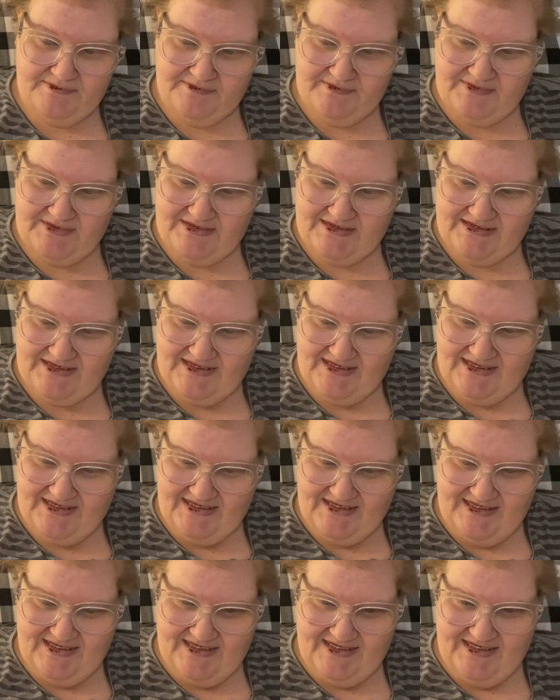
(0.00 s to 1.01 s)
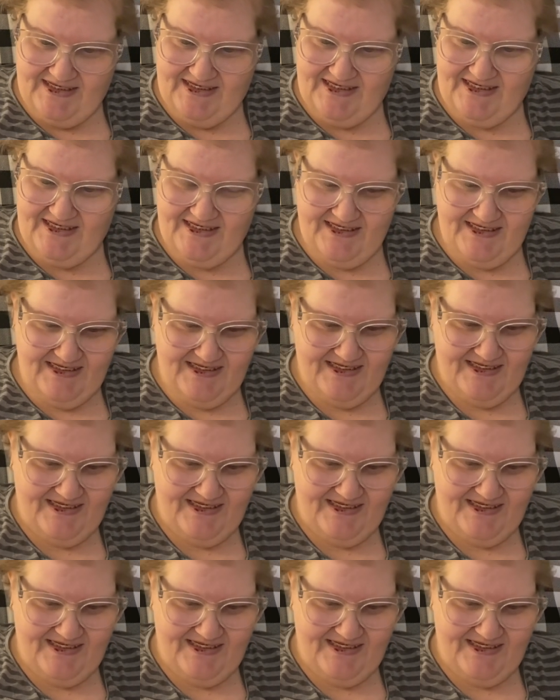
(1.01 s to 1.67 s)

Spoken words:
(silence)